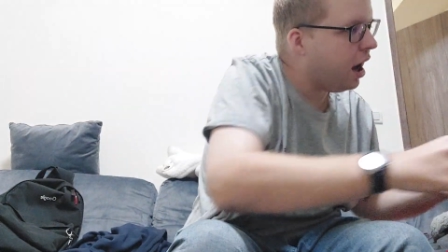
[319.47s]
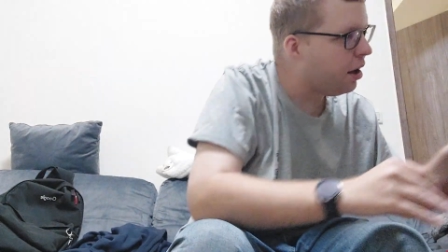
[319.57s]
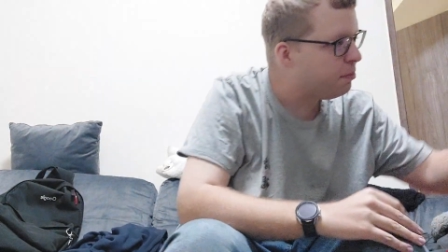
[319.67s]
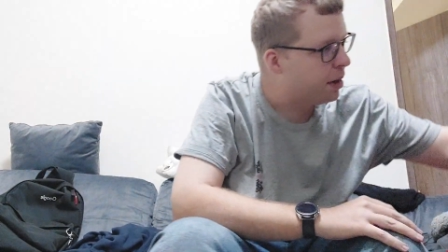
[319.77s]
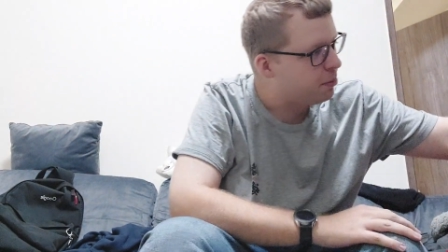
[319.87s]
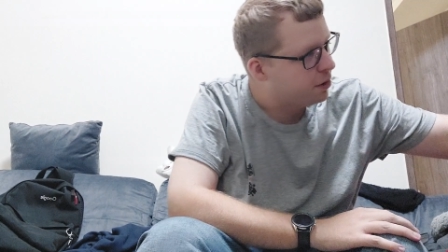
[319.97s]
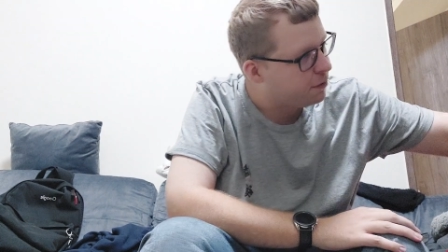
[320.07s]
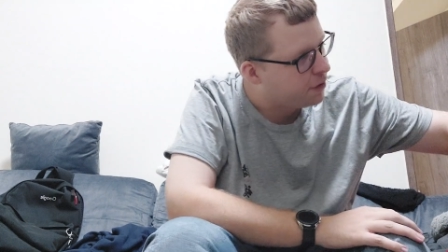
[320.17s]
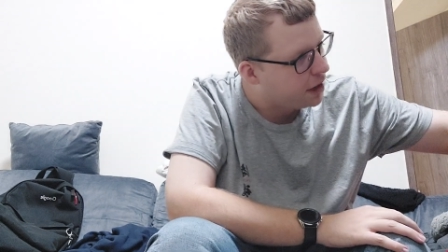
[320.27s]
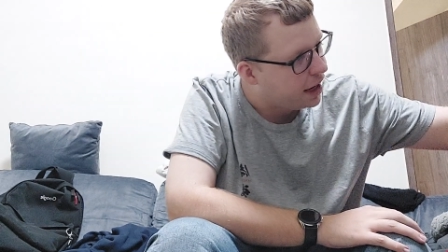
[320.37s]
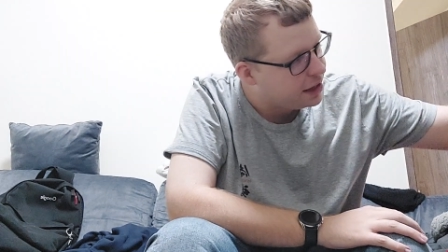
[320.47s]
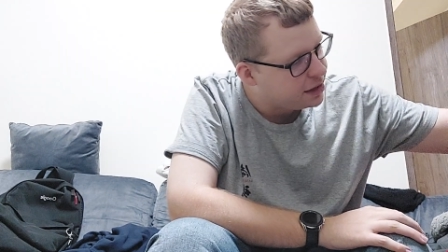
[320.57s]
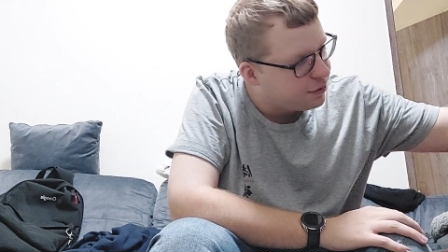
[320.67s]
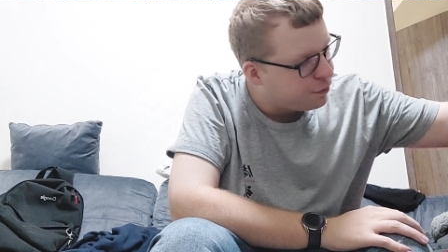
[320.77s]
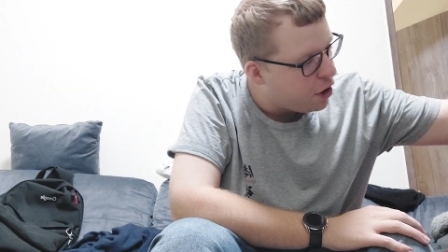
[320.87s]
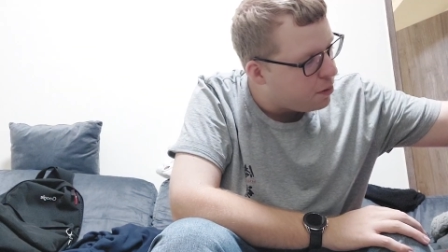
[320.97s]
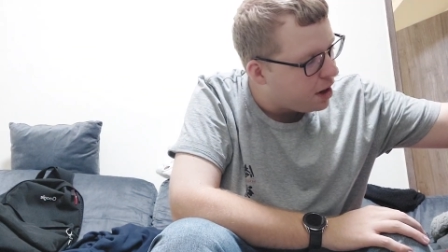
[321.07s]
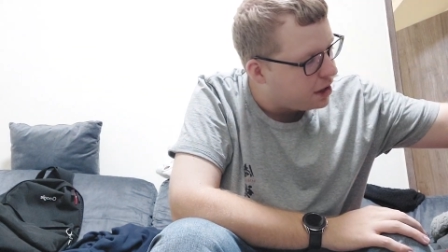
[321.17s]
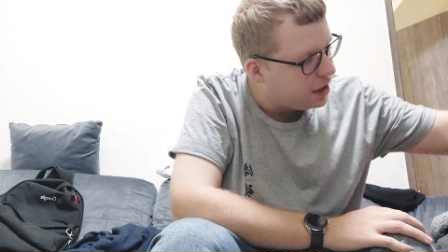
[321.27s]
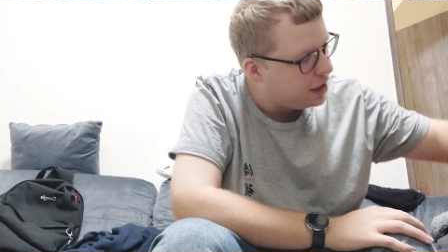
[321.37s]
all memory has foam
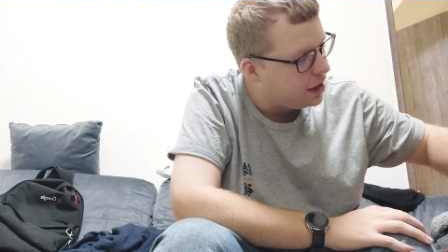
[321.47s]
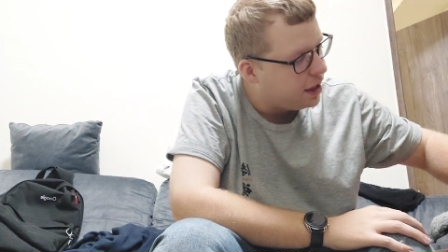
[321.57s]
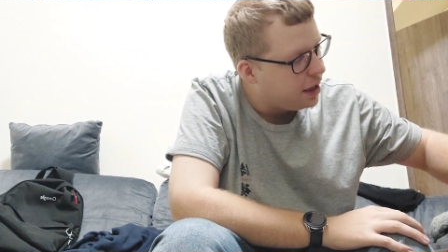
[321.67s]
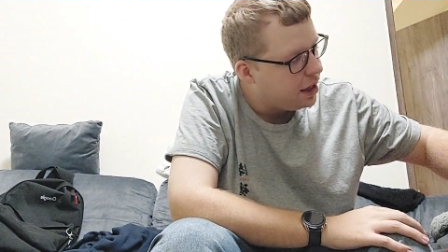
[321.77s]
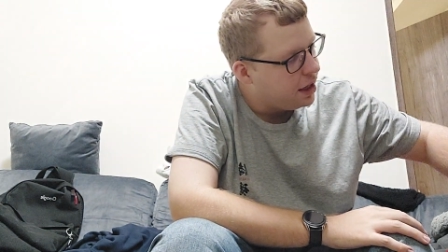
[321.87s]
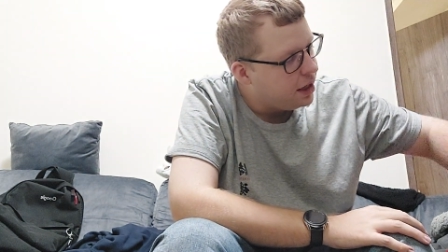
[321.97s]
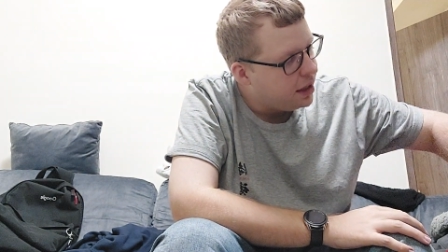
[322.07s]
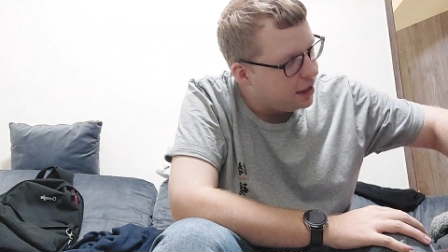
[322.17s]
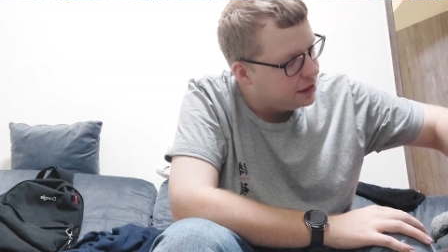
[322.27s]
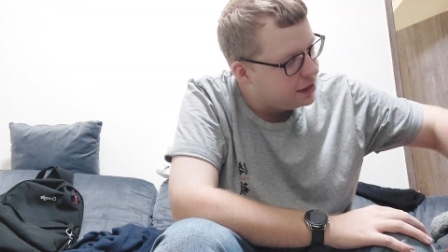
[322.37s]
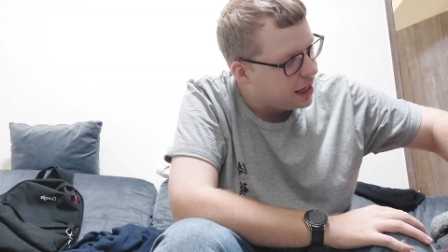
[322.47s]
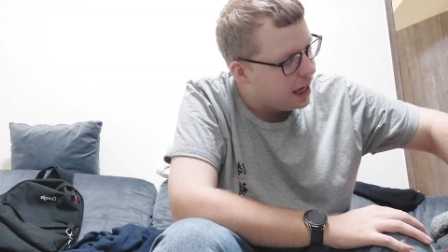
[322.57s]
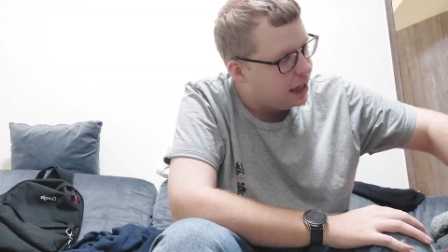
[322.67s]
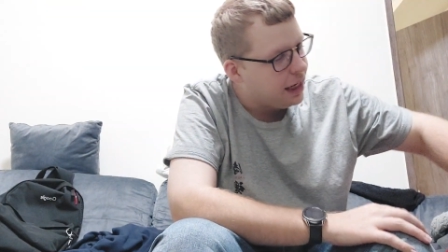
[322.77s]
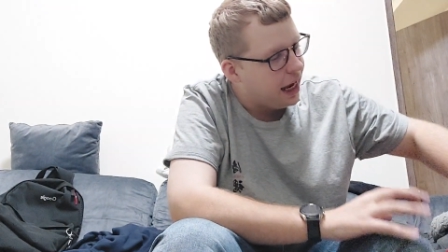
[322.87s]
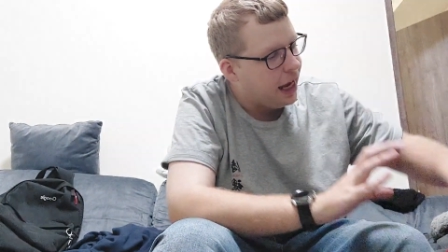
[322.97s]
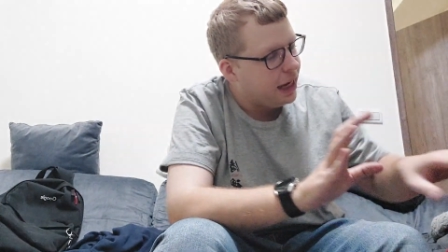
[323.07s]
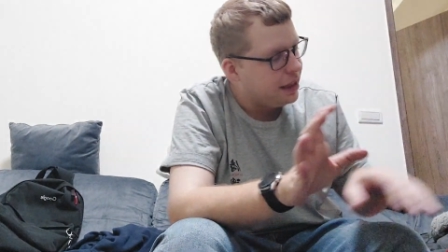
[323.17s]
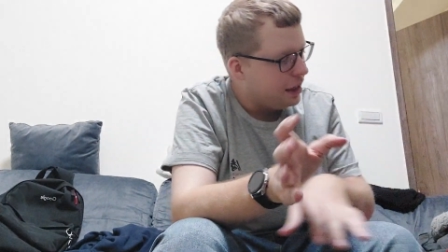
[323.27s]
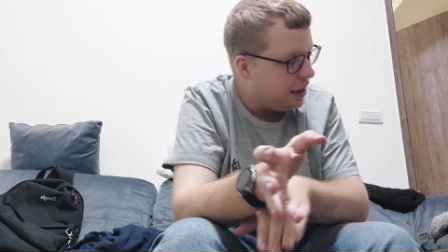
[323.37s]
on it inside,
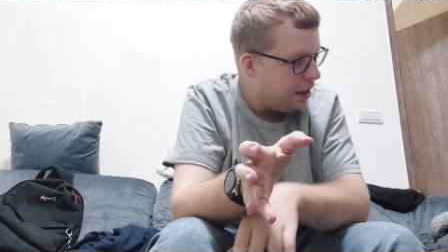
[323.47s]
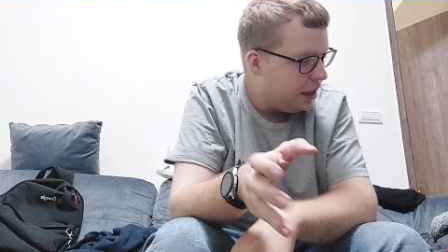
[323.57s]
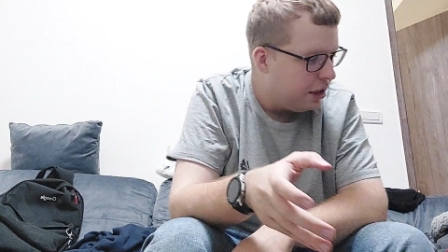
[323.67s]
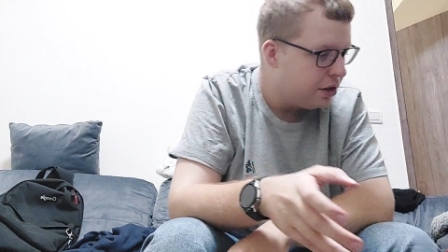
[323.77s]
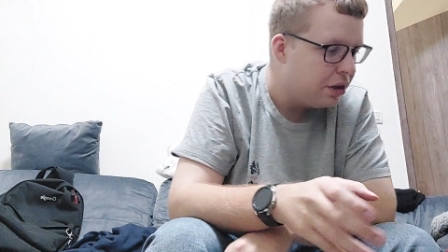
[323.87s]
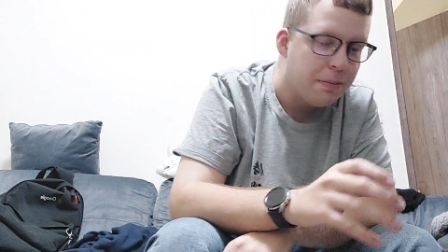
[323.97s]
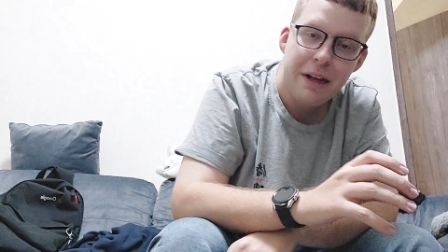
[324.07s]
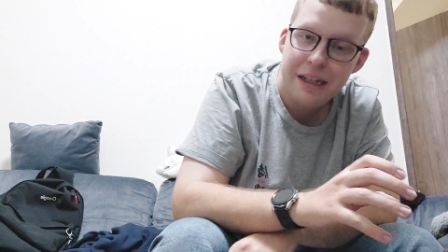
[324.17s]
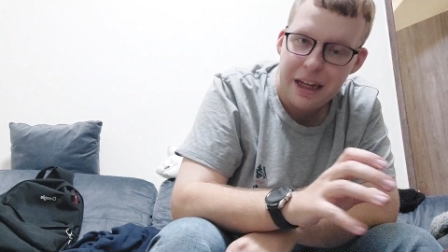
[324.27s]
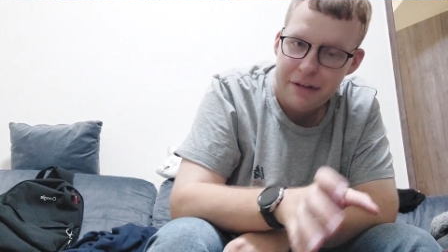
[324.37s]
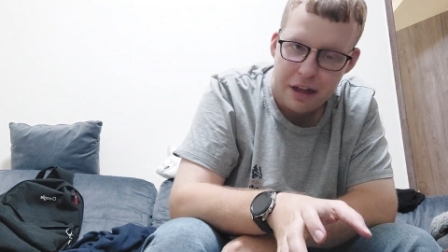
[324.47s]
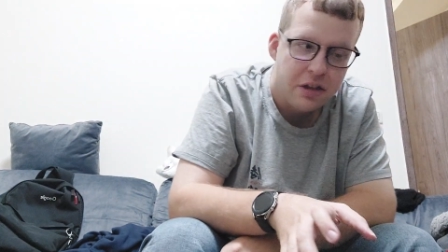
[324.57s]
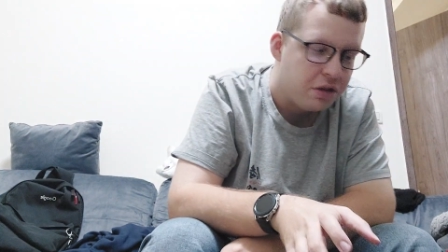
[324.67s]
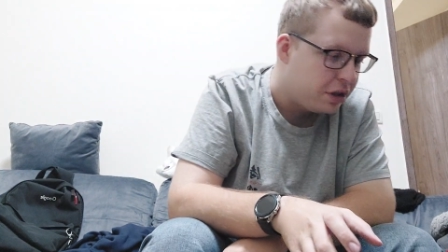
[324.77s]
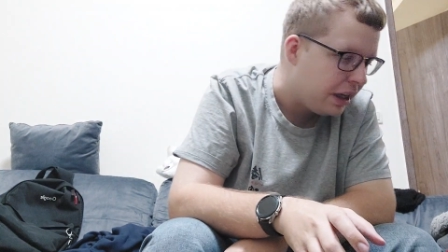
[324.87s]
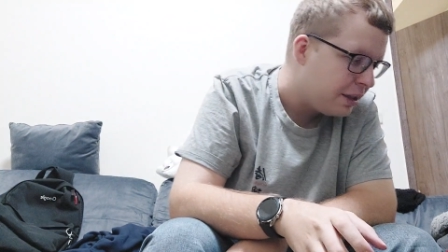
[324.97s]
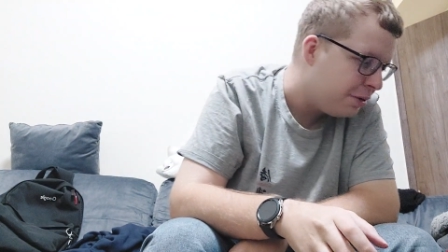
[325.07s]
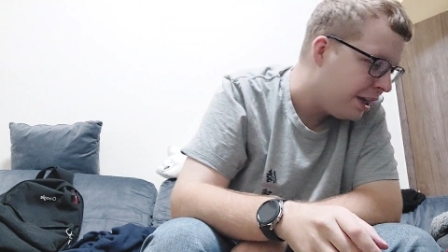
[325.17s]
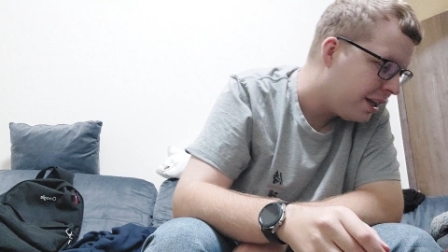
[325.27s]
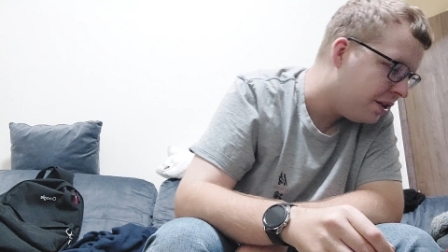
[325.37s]
and so you can place everything so it's
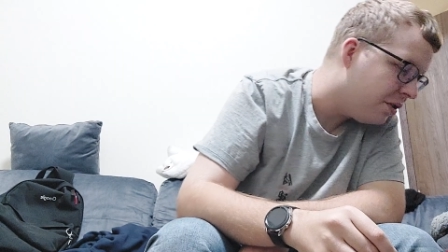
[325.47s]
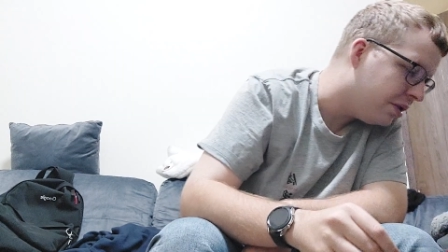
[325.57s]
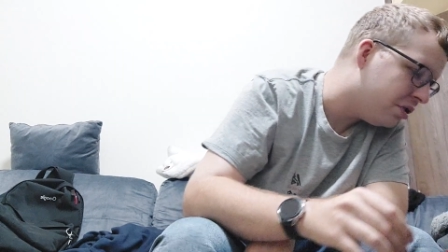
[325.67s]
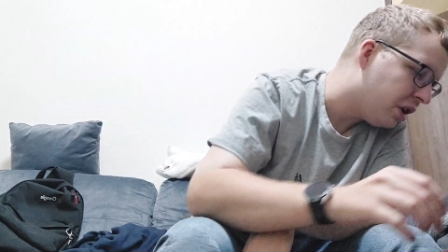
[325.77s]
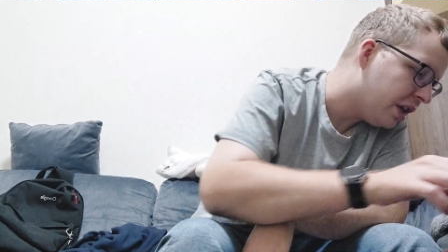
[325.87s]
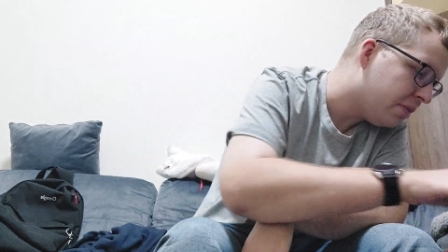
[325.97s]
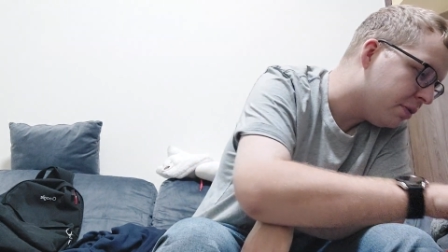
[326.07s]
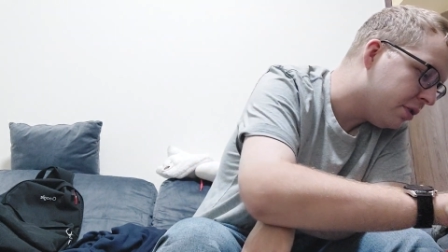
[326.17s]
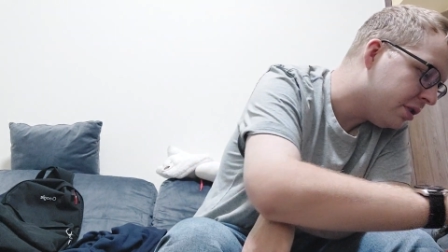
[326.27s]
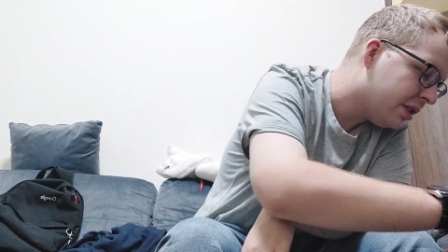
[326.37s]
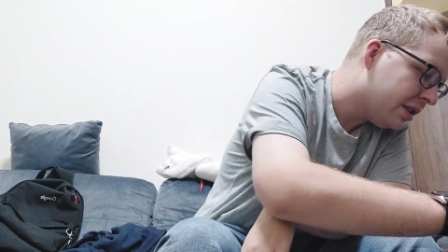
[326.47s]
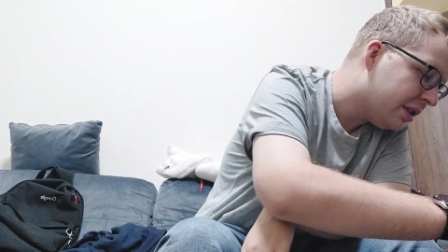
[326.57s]
nicely protected during transport.